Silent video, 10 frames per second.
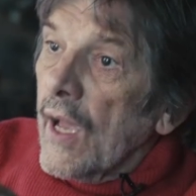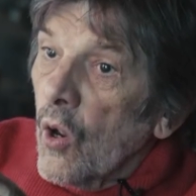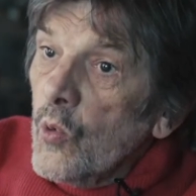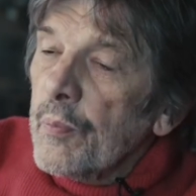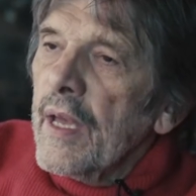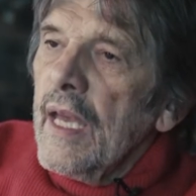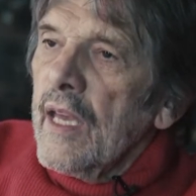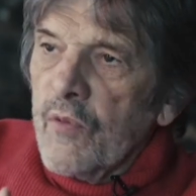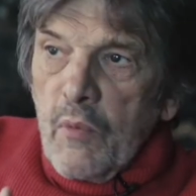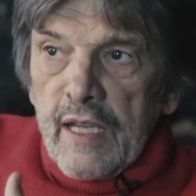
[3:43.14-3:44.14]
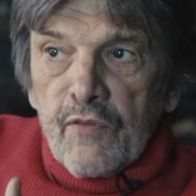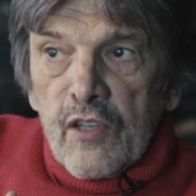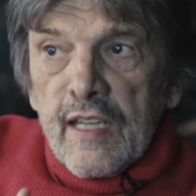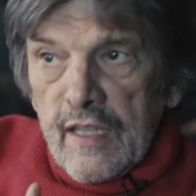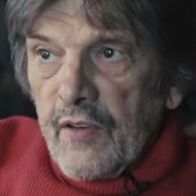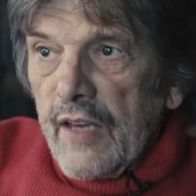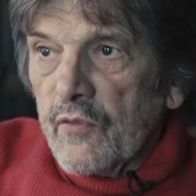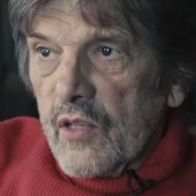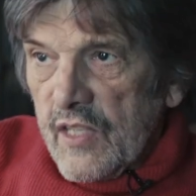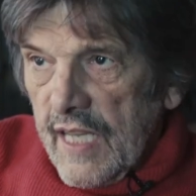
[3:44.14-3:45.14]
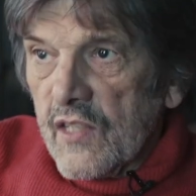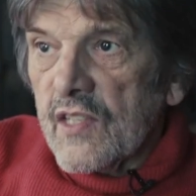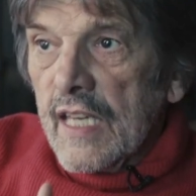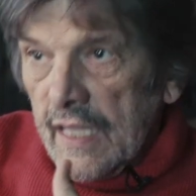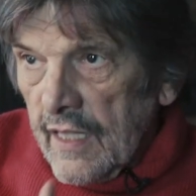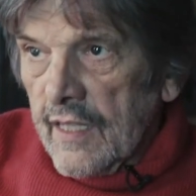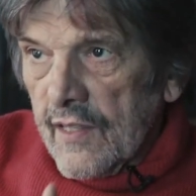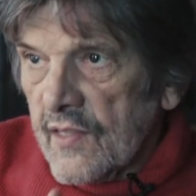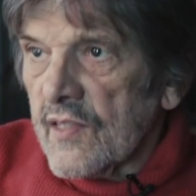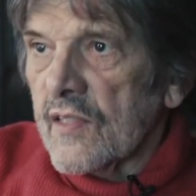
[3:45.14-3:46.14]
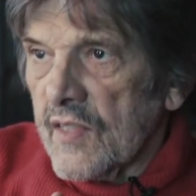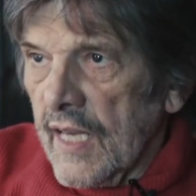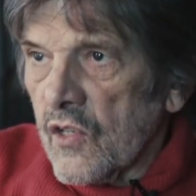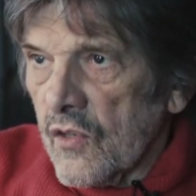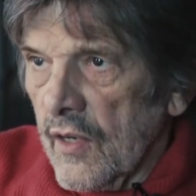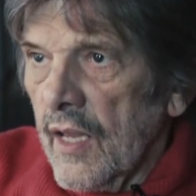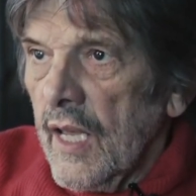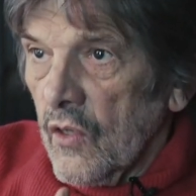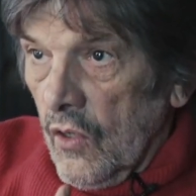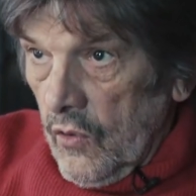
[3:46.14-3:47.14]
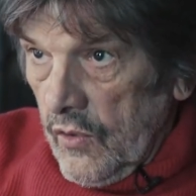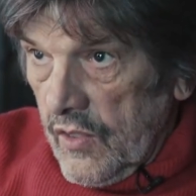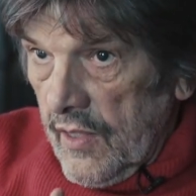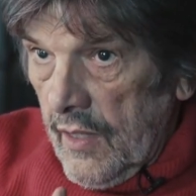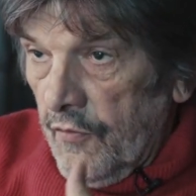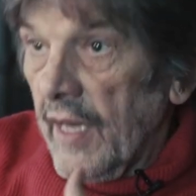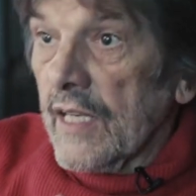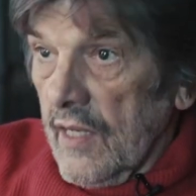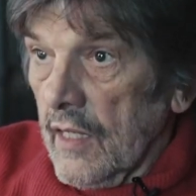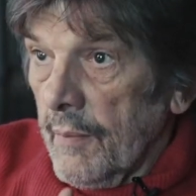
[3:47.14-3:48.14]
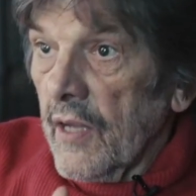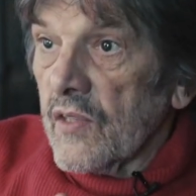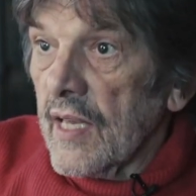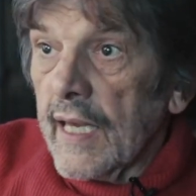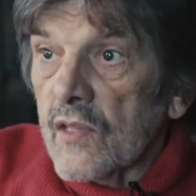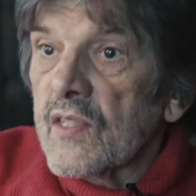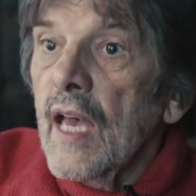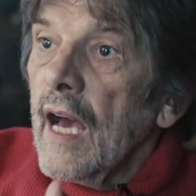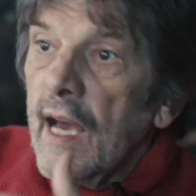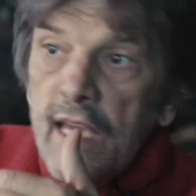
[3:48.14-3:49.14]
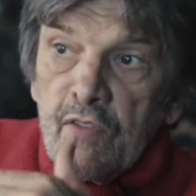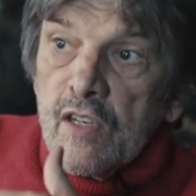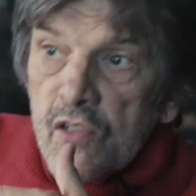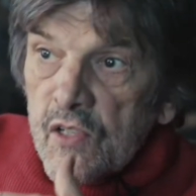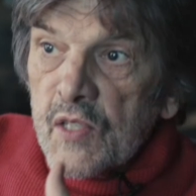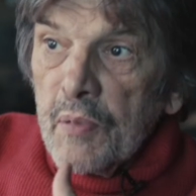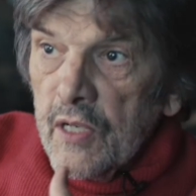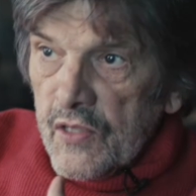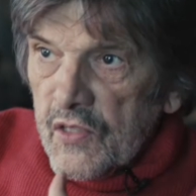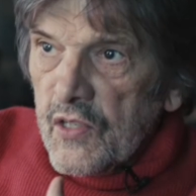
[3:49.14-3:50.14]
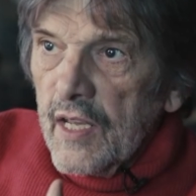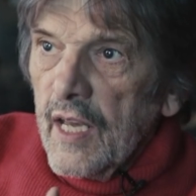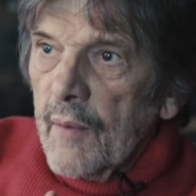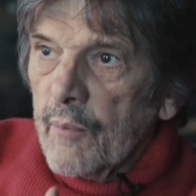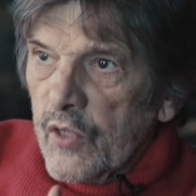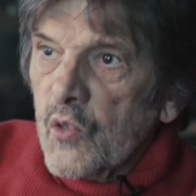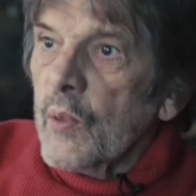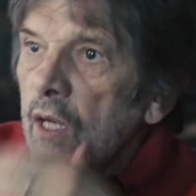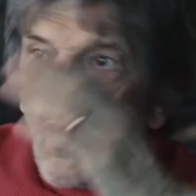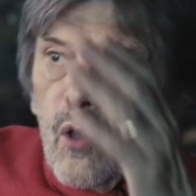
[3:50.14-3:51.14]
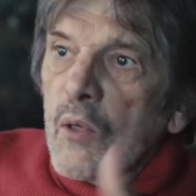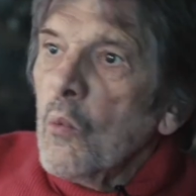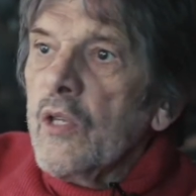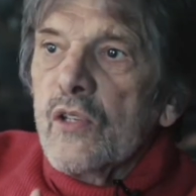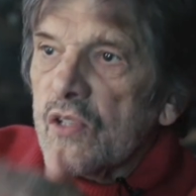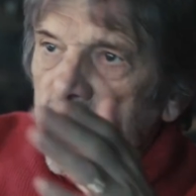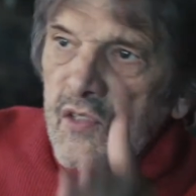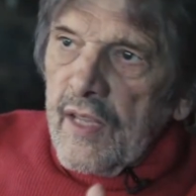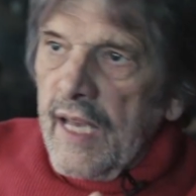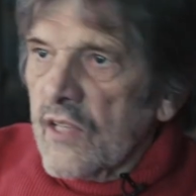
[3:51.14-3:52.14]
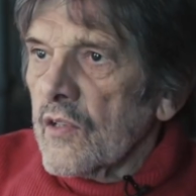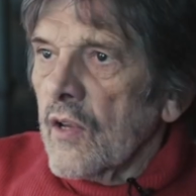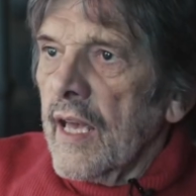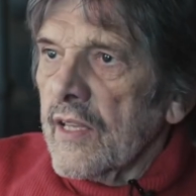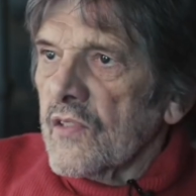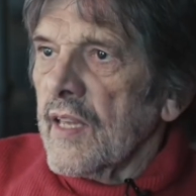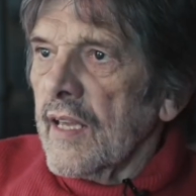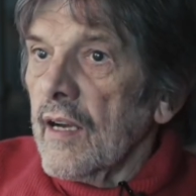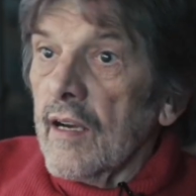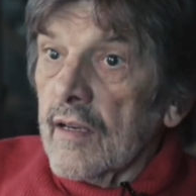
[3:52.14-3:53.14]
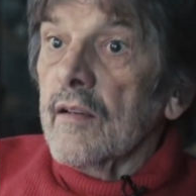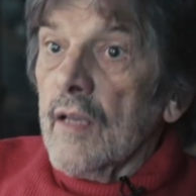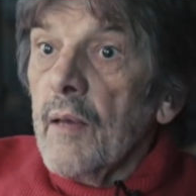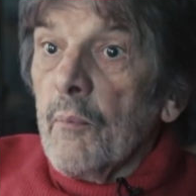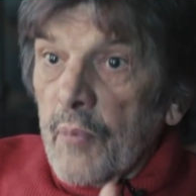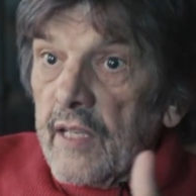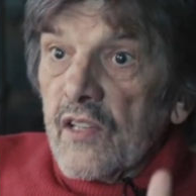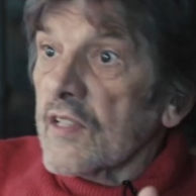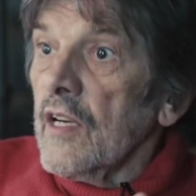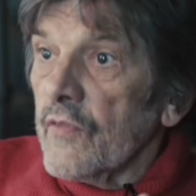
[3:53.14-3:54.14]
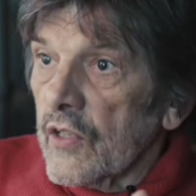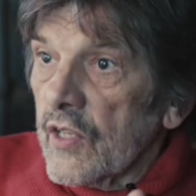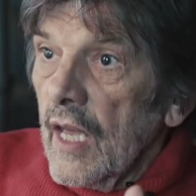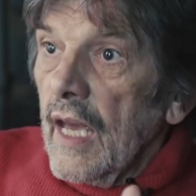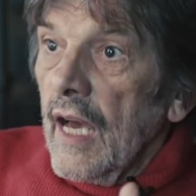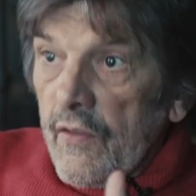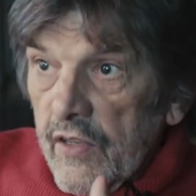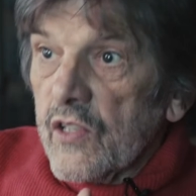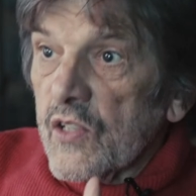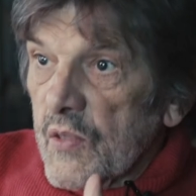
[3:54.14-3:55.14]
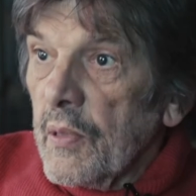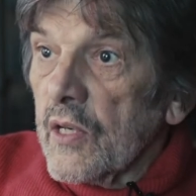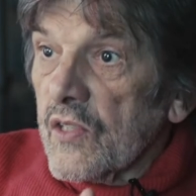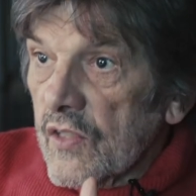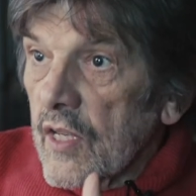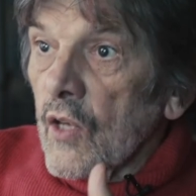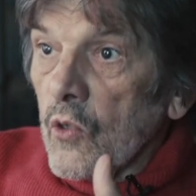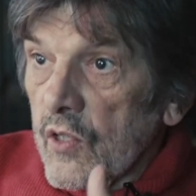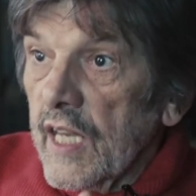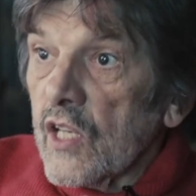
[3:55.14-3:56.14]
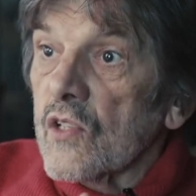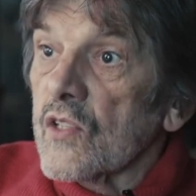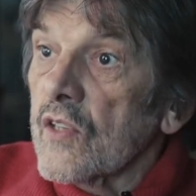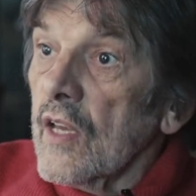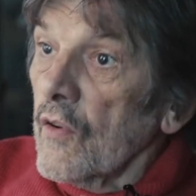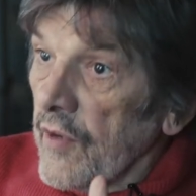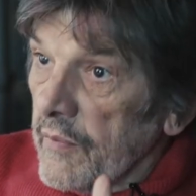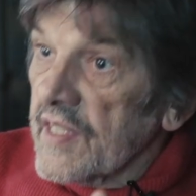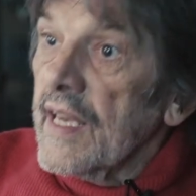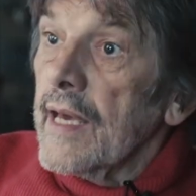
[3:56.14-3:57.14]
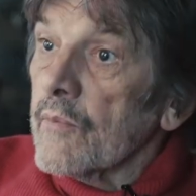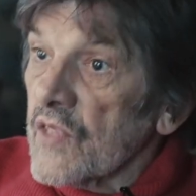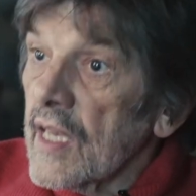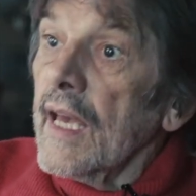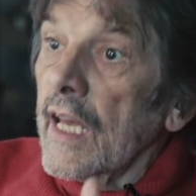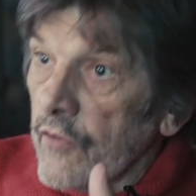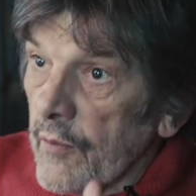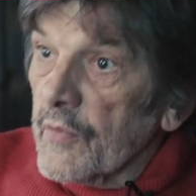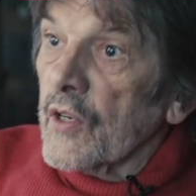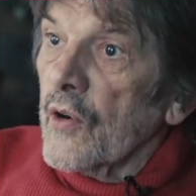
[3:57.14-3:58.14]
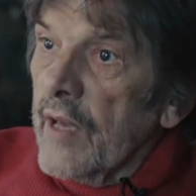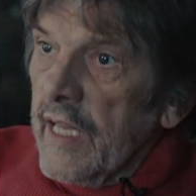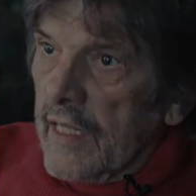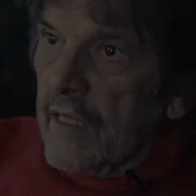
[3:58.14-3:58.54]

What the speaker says: I hope, from what I've done in the five quintets in this section called Finding about science, I have interspersed between all the wonders as they are being discovered. I've interspersed quotations from the Psalms and from the Quran.